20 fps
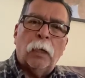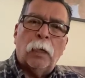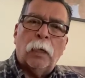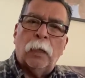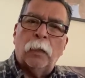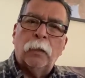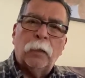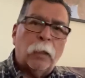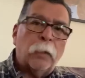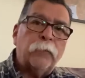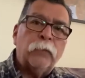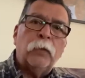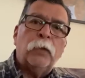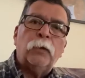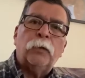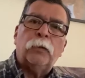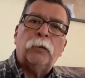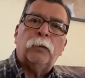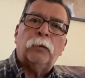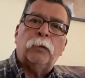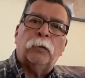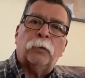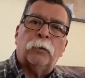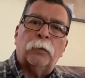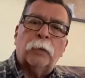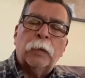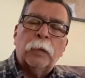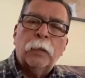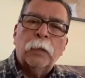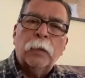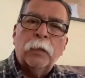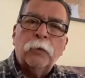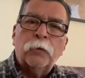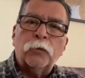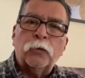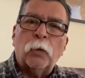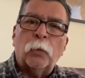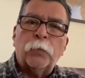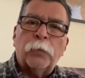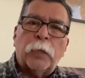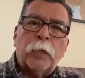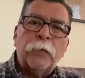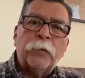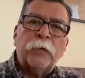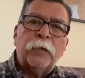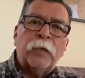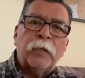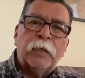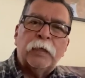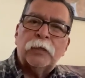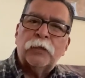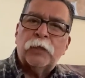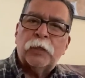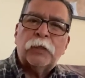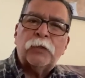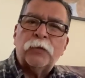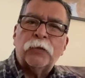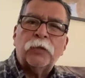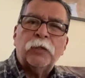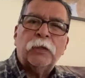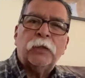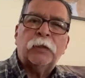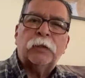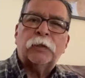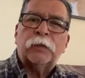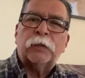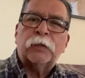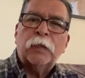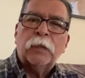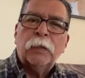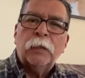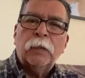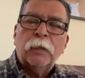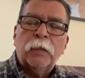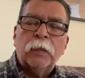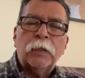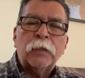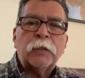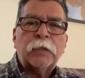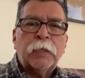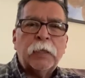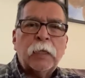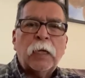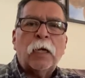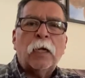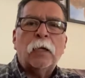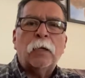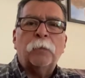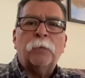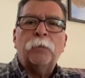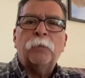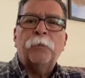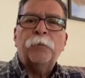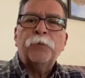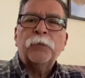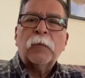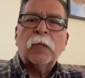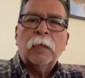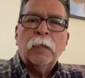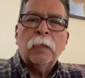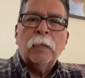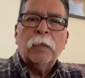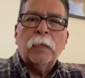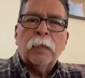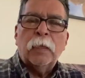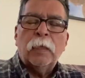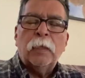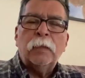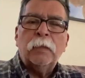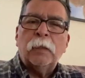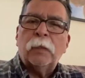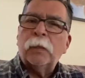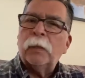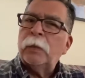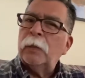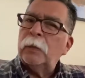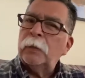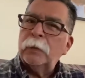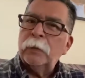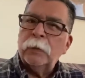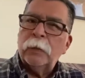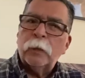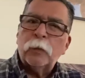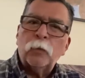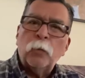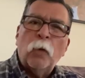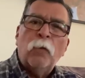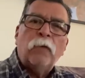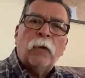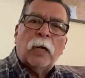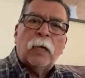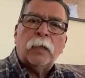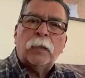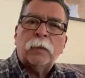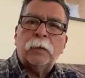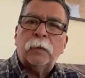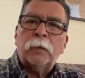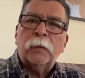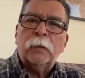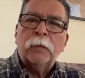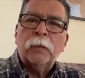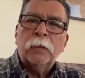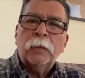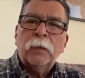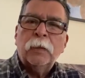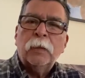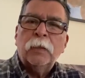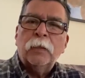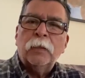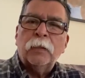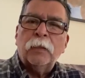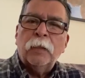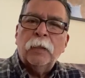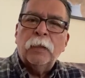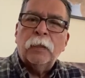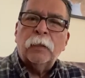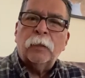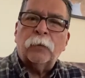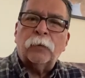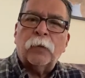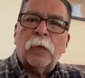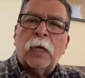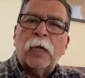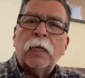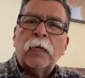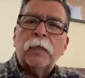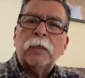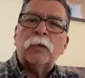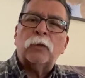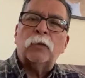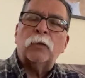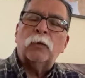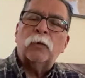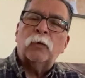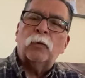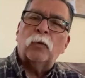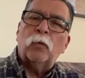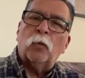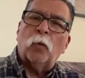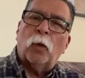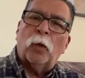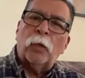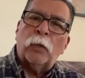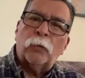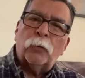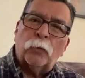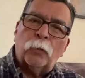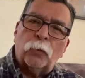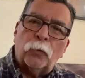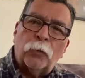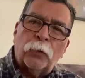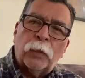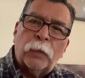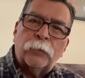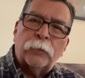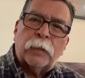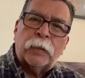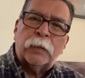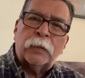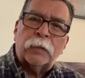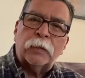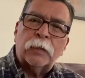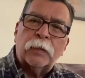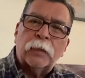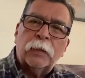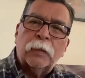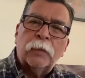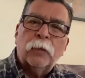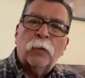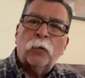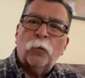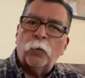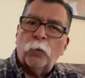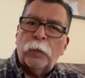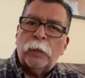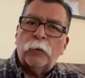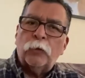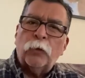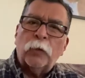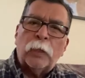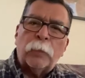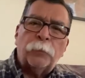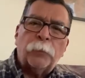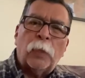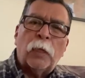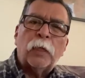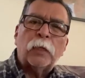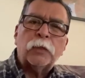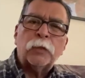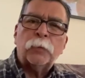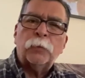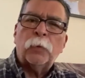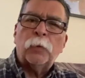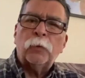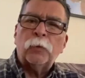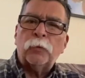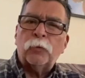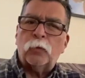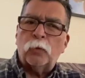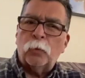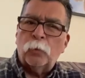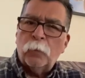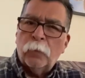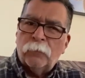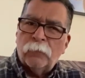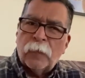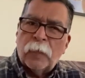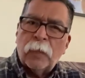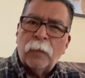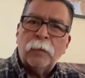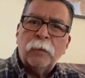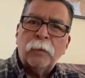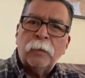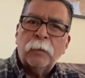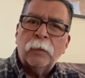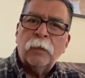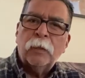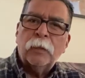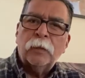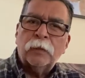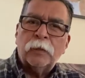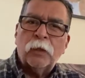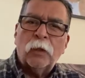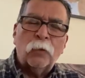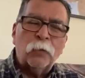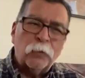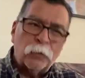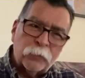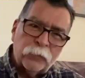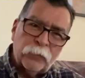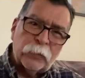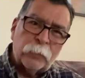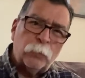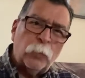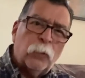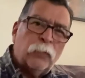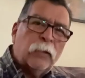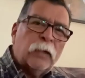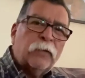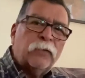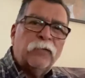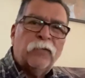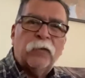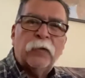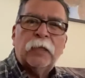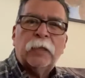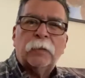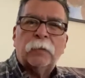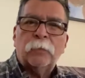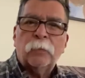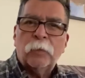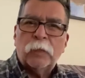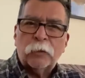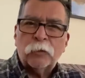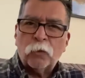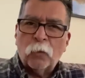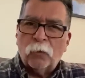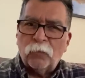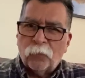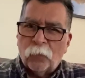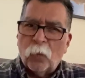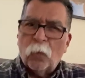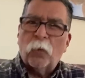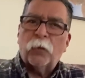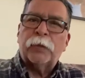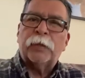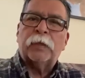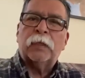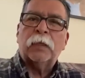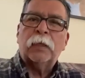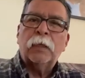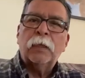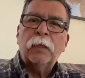I love you. So brethren and sisters, let's get up. And let's move on. Christ will do the rest. We do the possible to move on. Tell those feet, move on feet. Let's go forward.